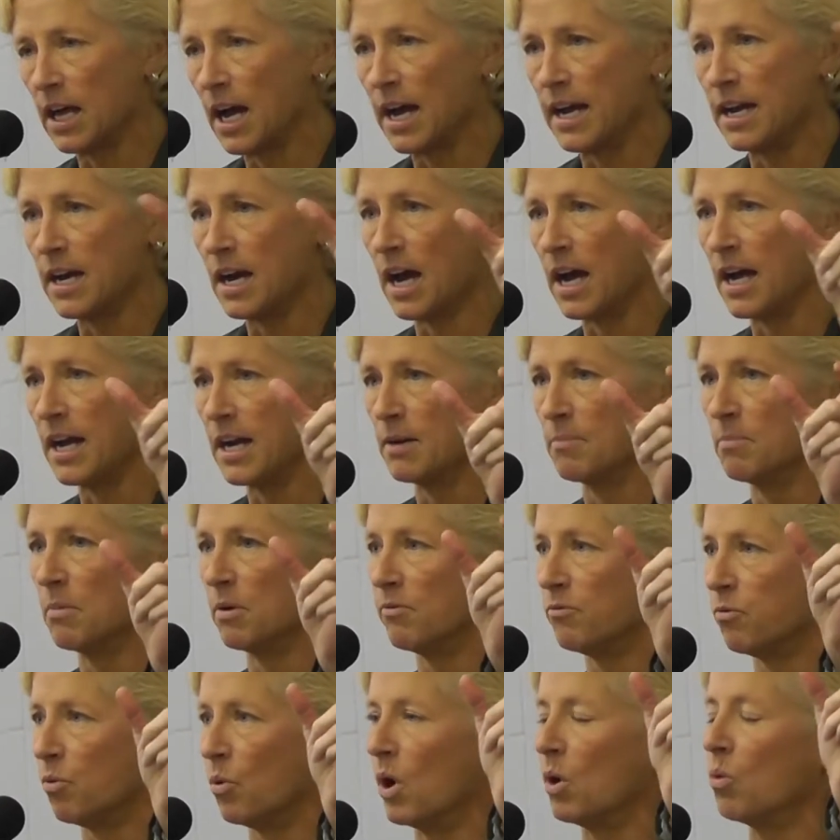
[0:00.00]
line item
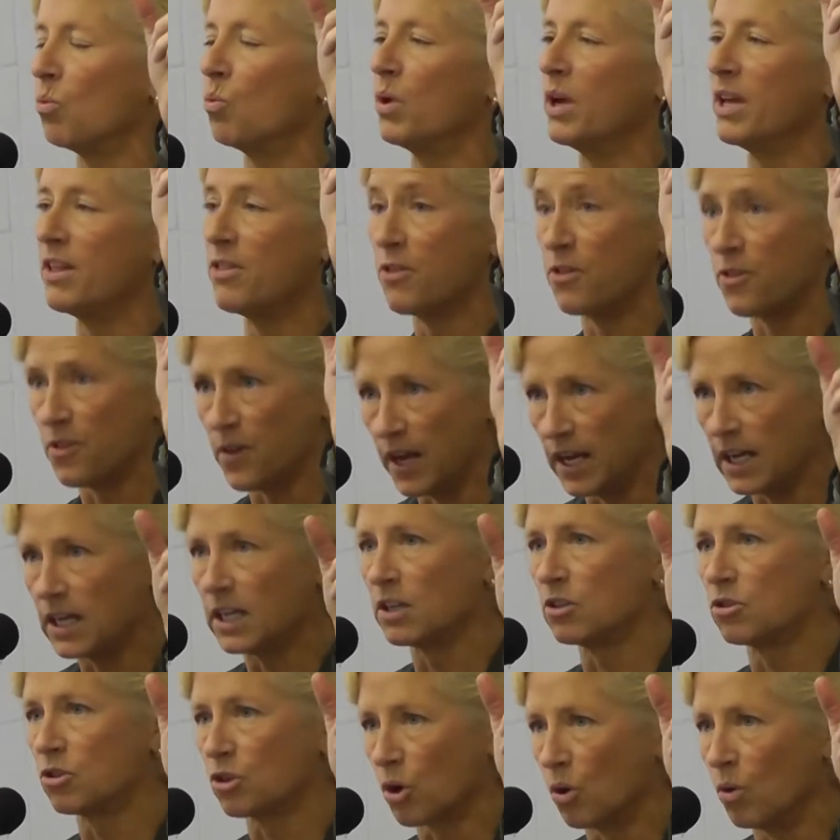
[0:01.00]
of what we
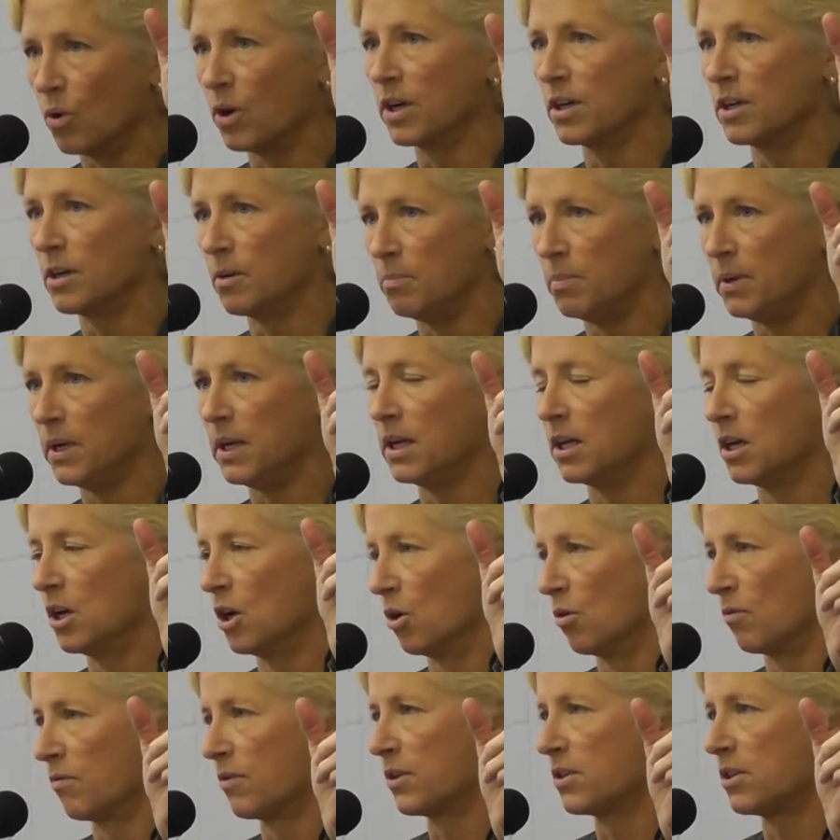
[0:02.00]
think it's going to be in
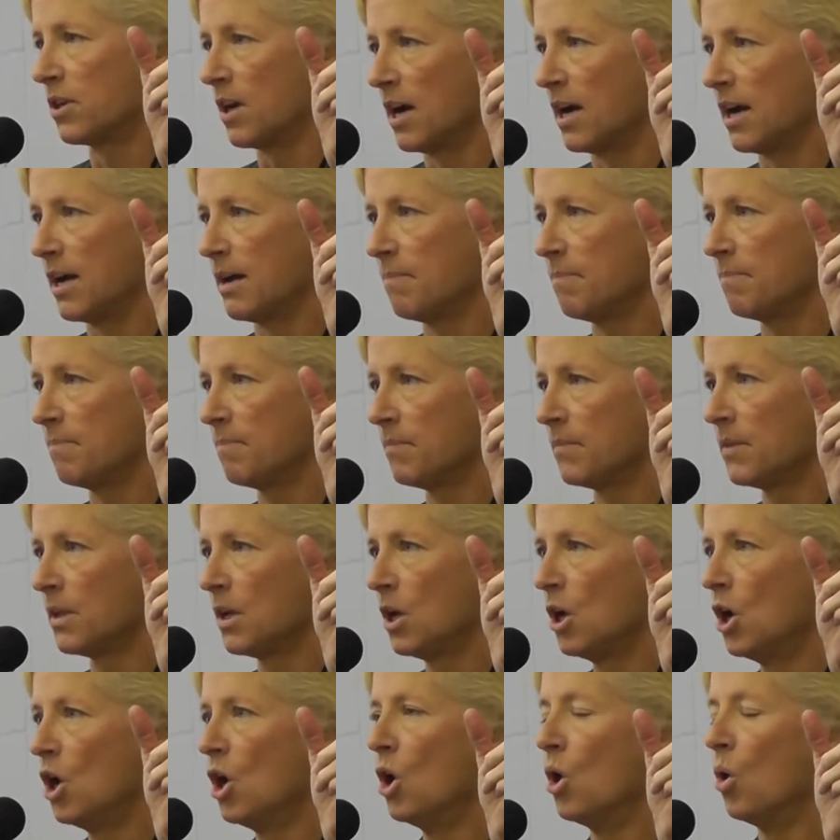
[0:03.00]
overtime,
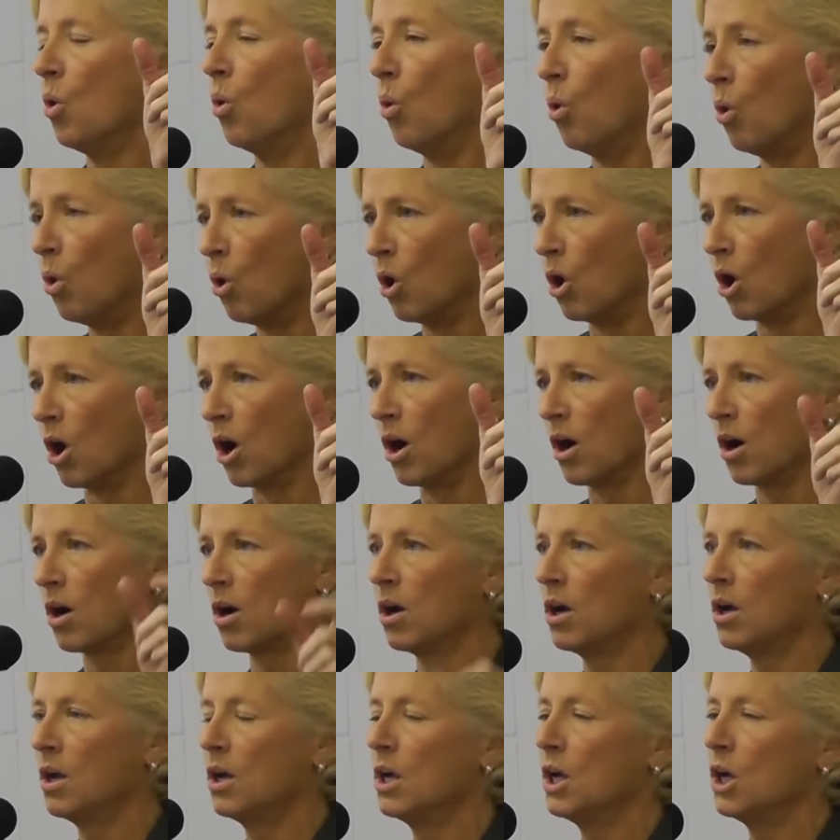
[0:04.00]

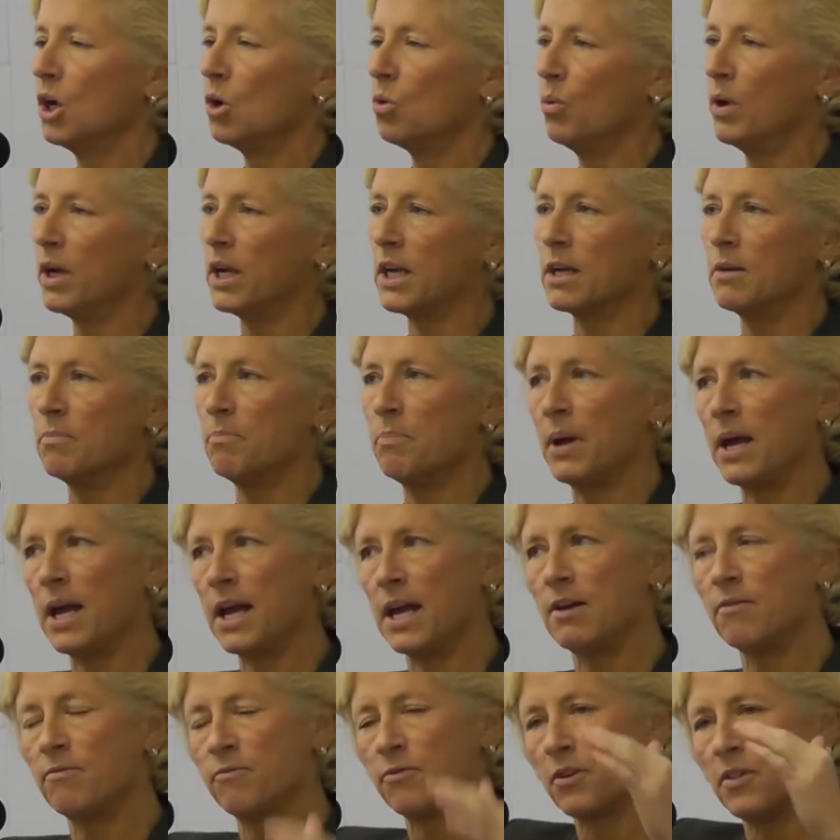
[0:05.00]
or we can
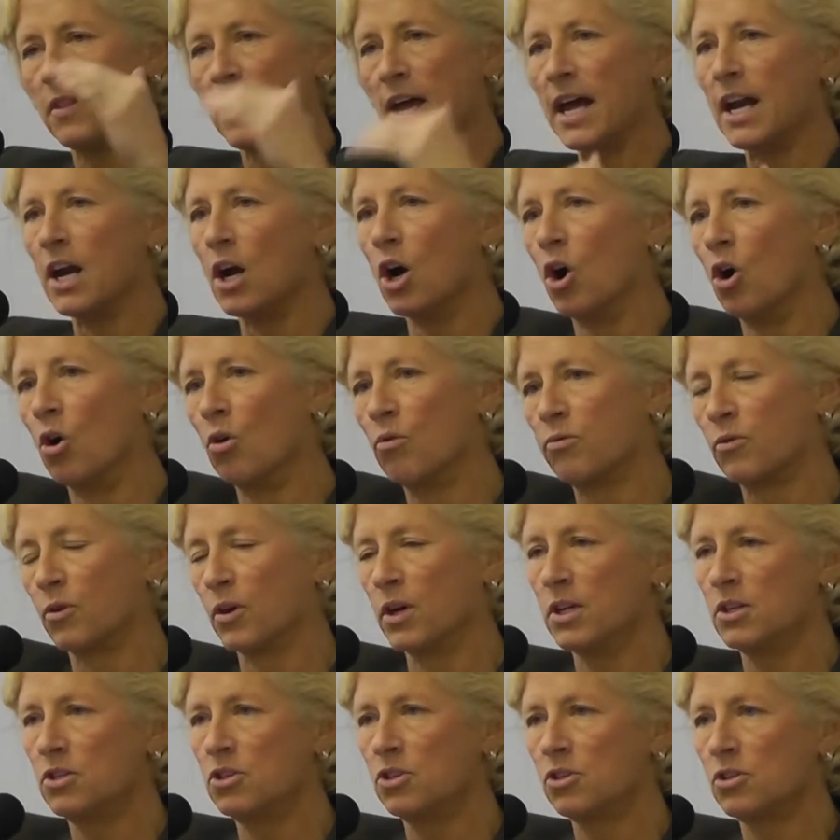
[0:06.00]
pay for that
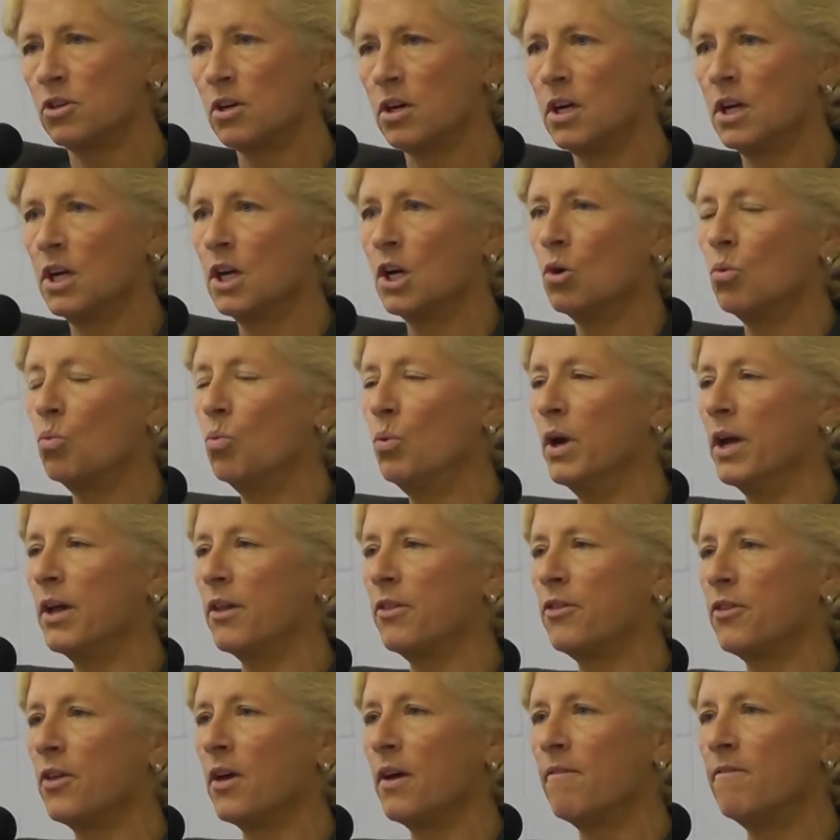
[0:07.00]
overage
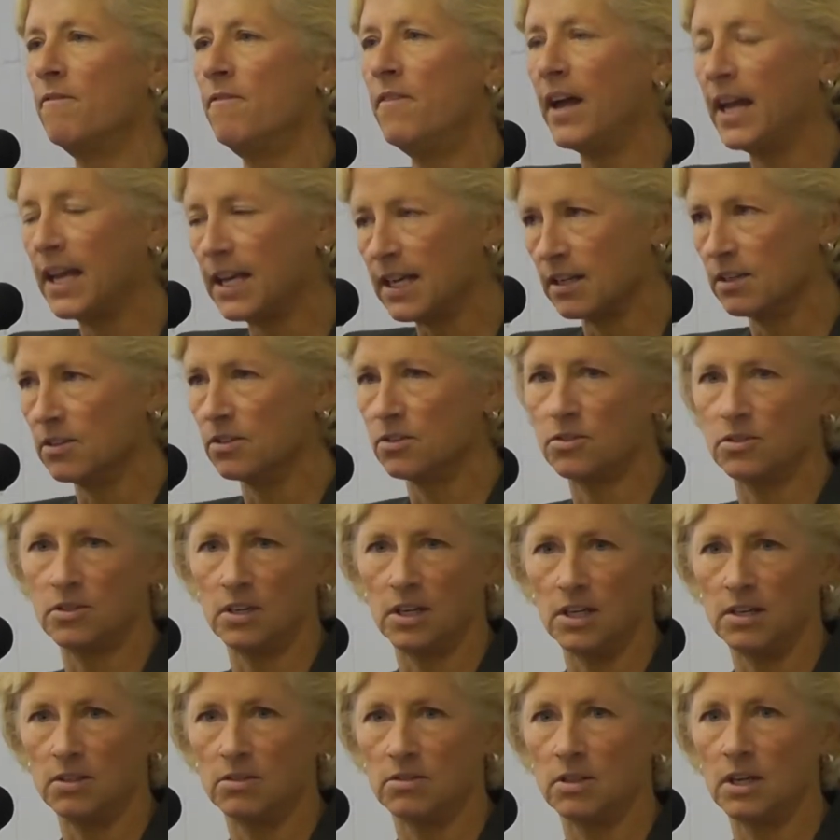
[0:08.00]
with
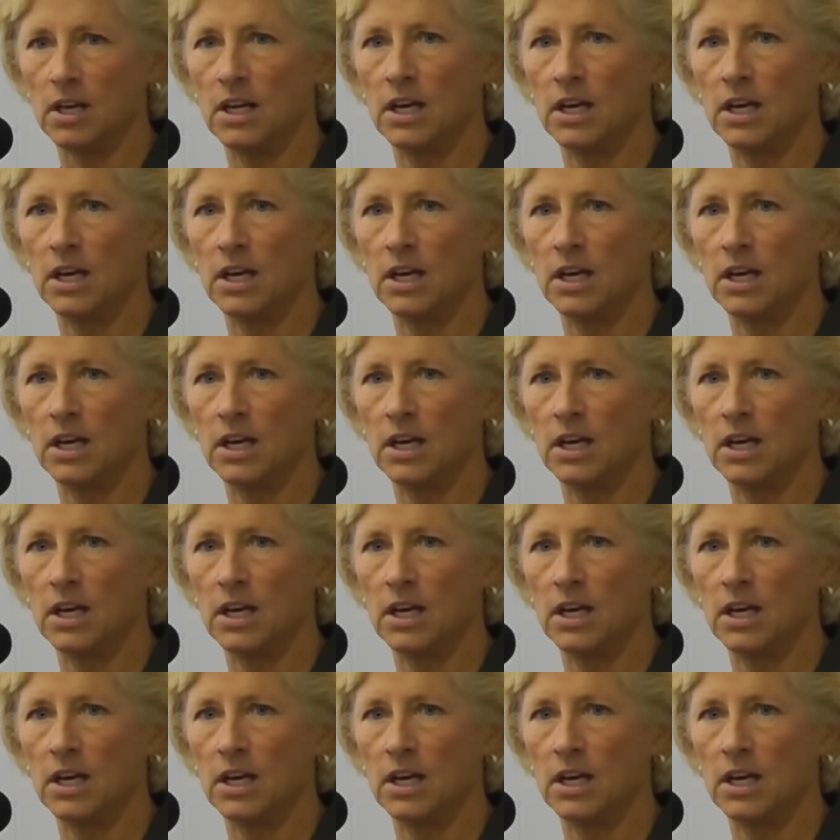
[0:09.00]
vacancies.